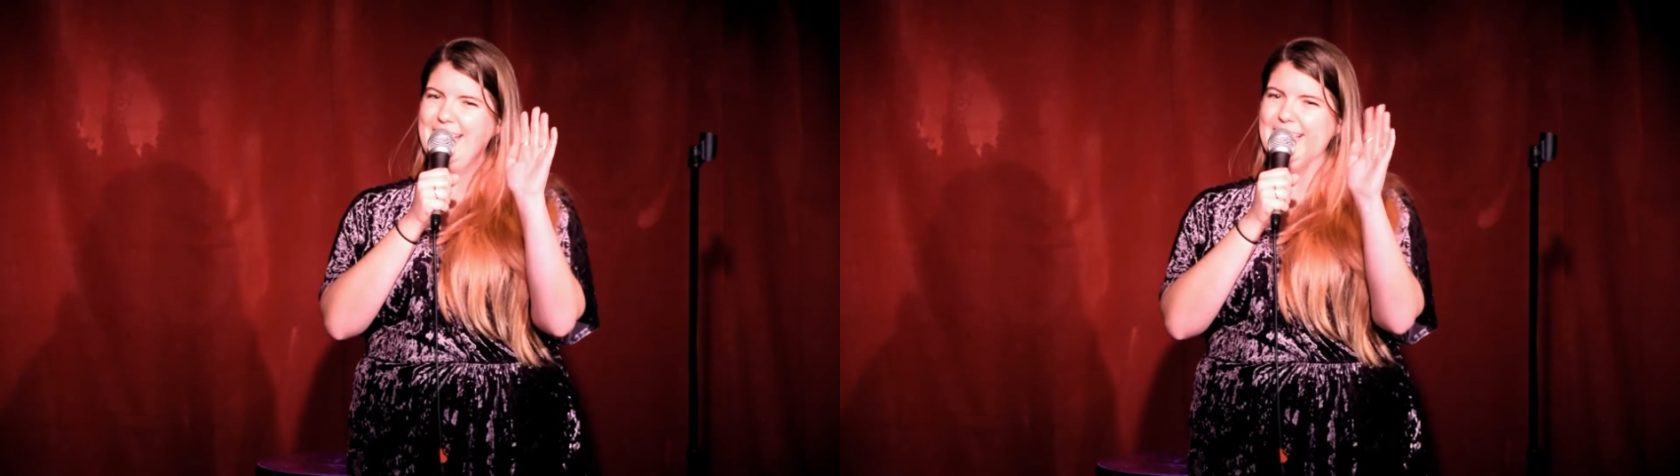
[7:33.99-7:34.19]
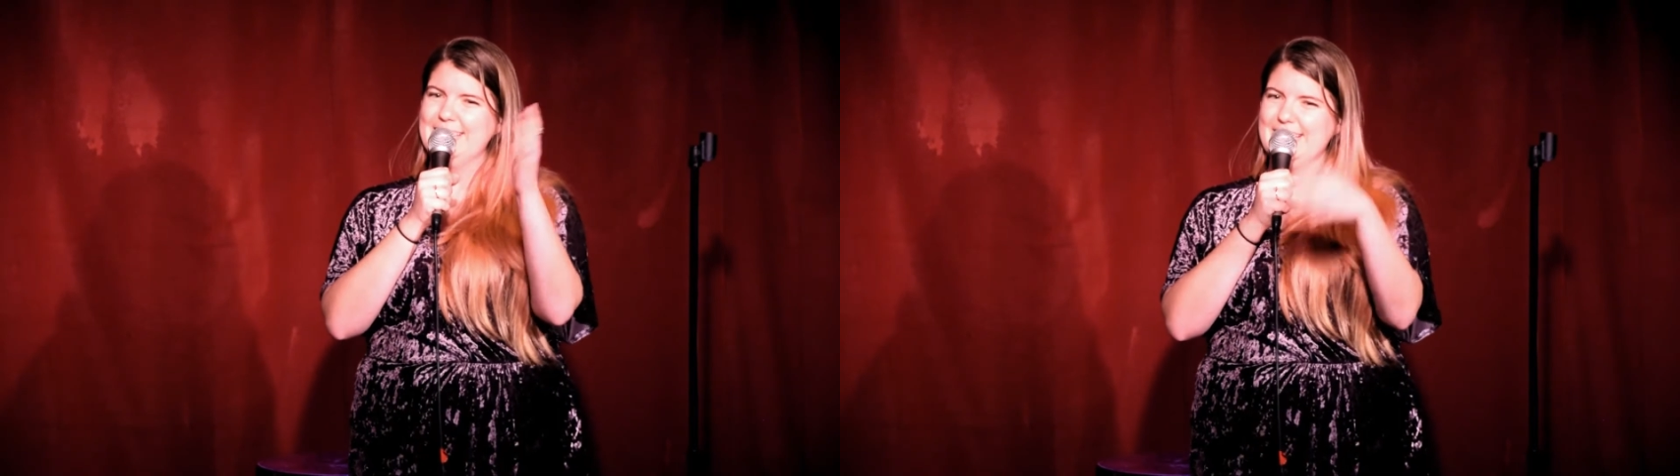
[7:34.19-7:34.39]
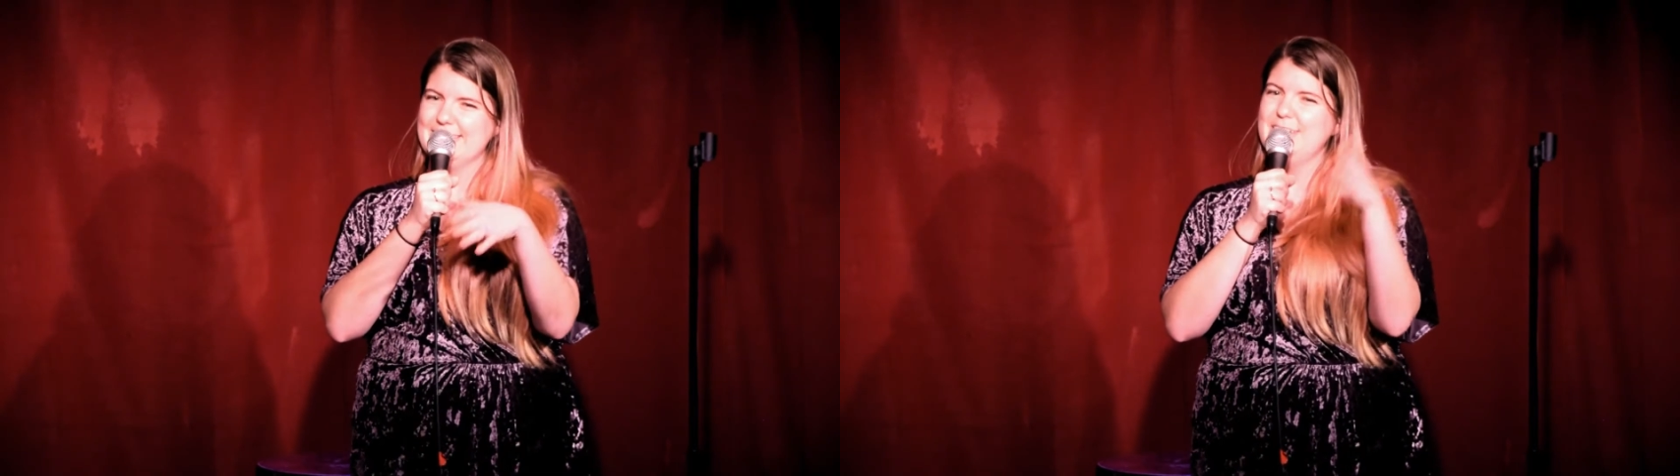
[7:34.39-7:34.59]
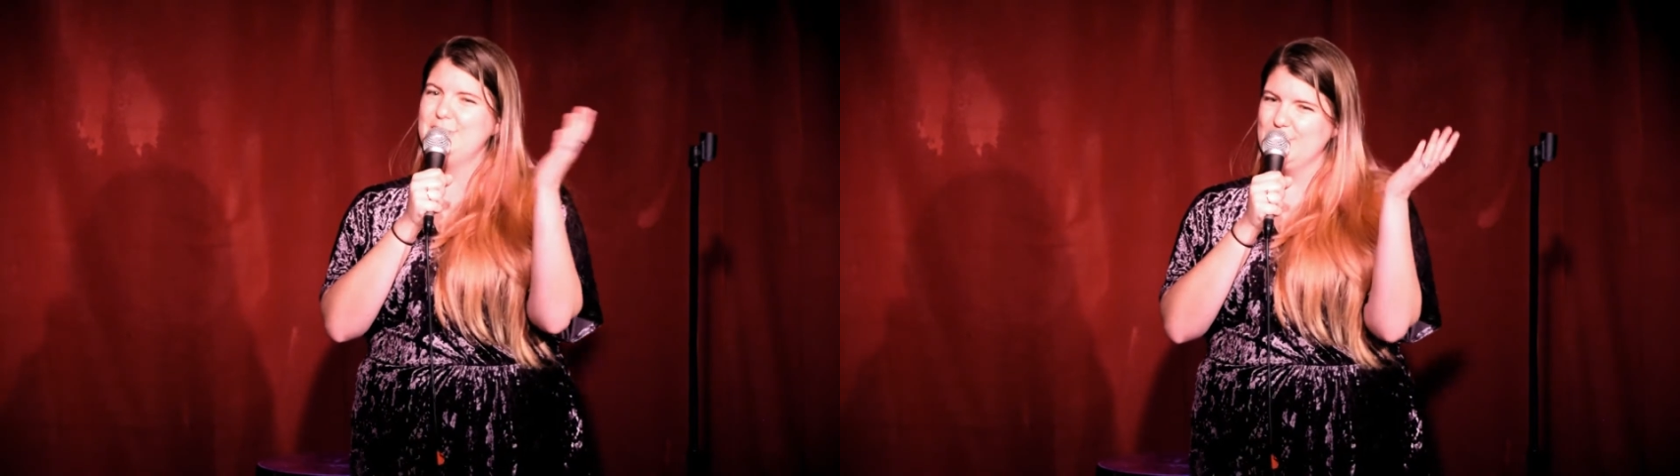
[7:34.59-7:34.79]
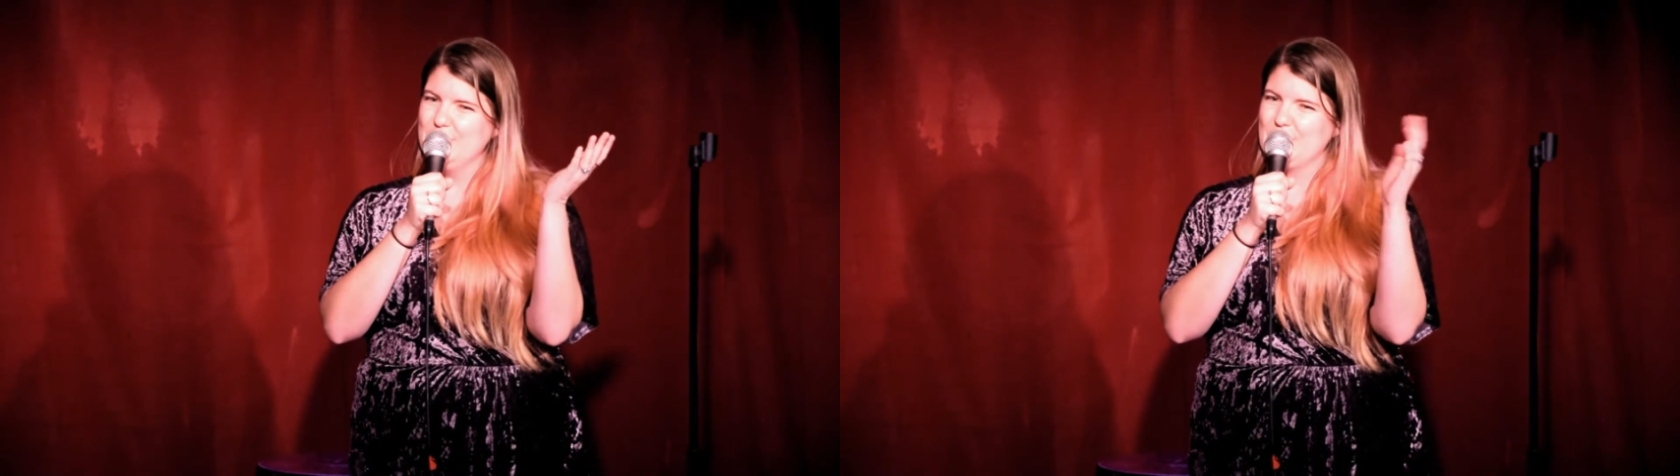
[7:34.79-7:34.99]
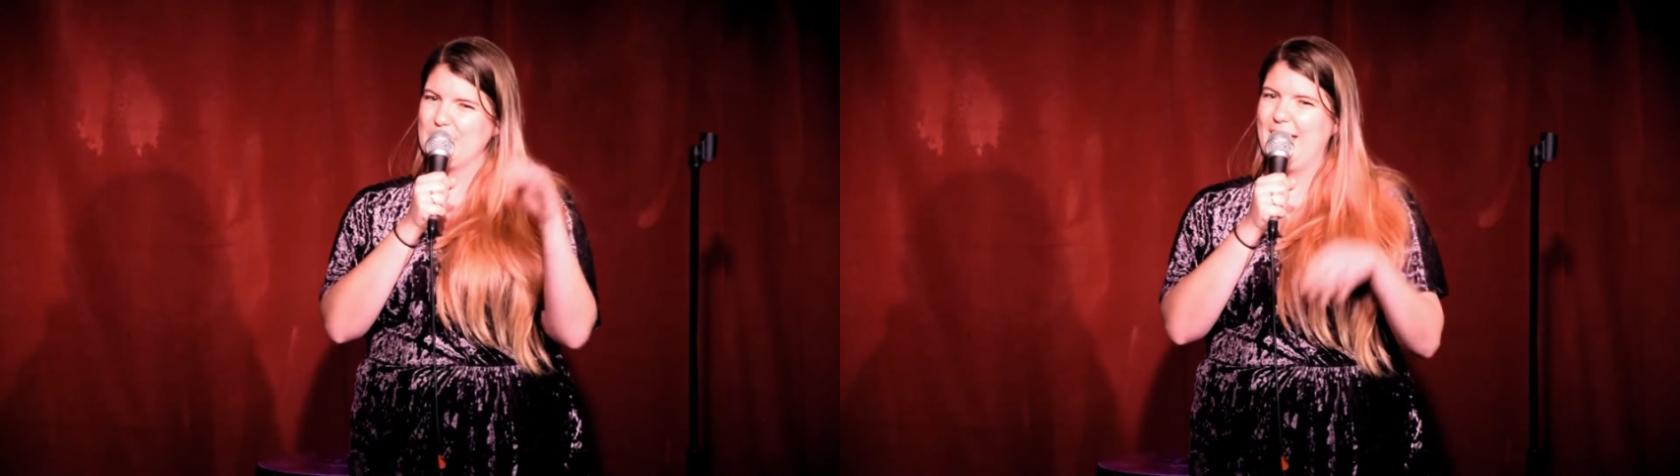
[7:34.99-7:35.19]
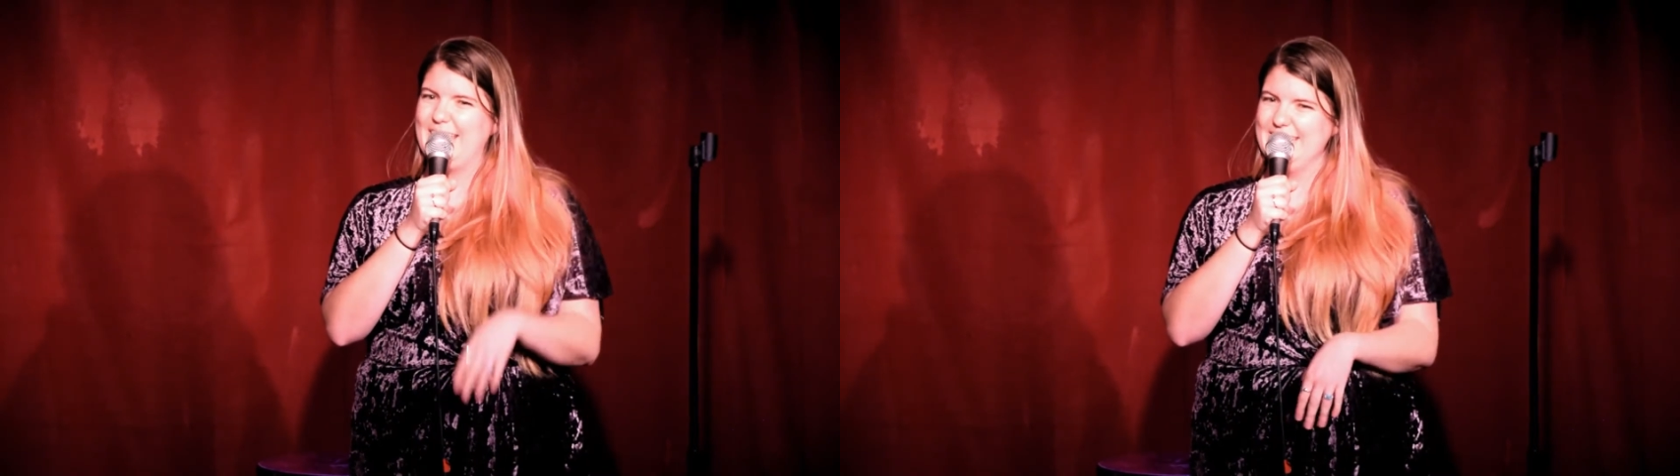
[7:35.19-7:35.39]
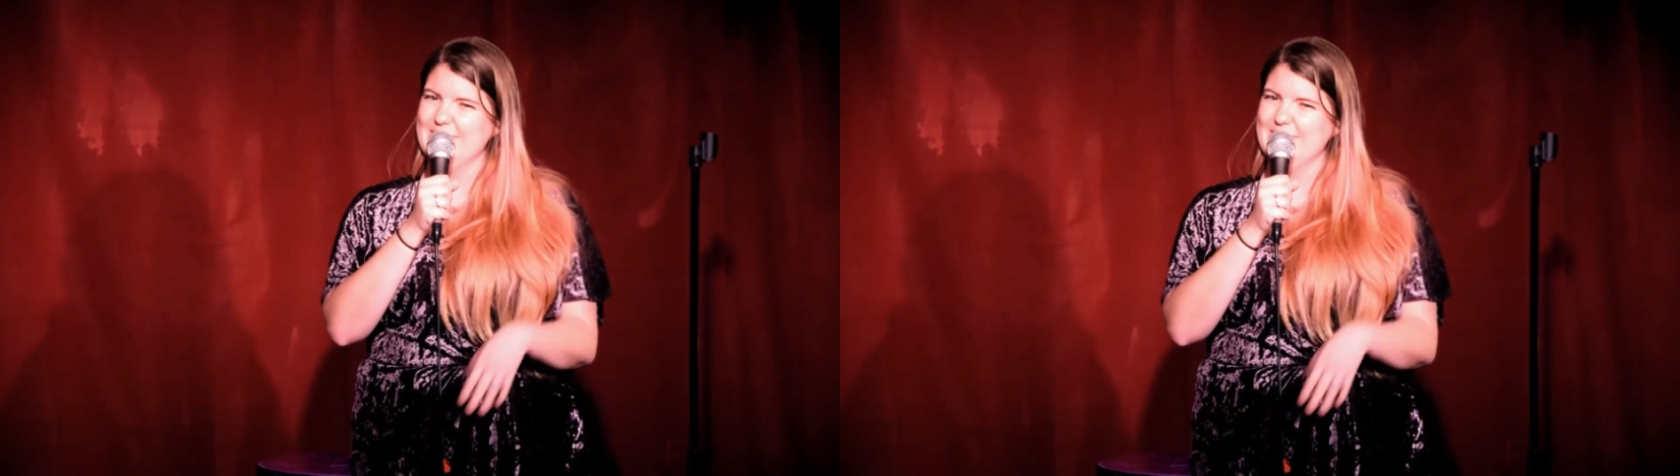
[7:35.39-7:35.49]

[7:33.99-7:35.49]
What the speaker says: hand like they do, right?